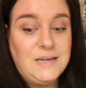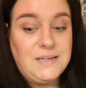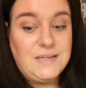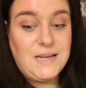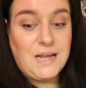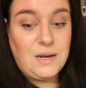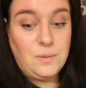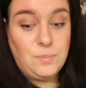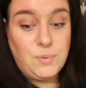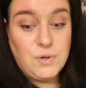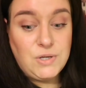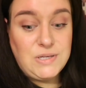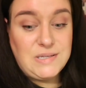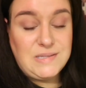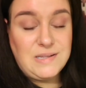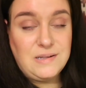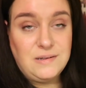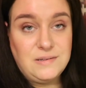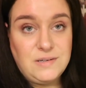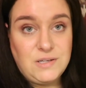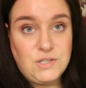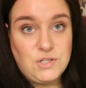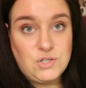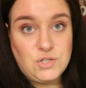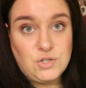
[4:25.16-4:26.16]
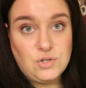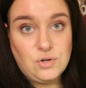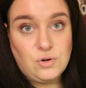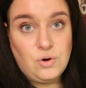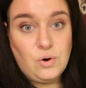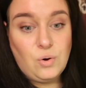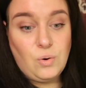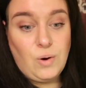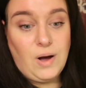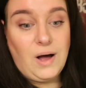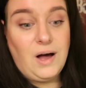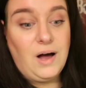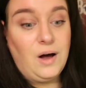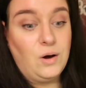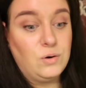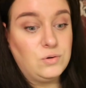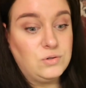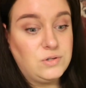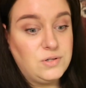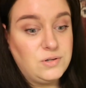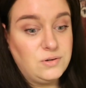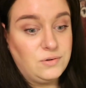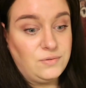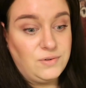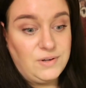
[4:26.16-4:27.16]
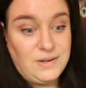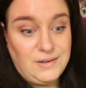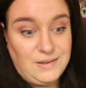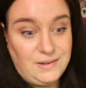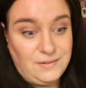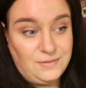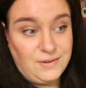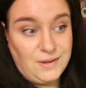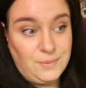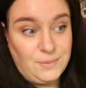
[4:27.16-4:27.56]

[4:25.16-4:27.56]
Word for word: Delboy still needs to go out to relieve